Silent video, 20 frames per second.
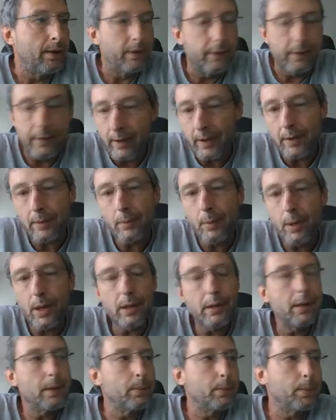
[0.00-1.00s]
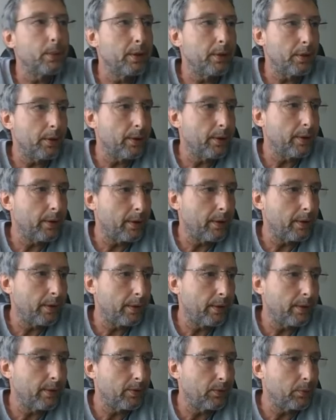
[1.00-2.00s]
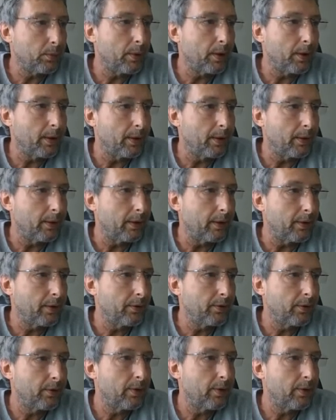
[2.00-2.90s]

They automatically put you on all these mailing lists.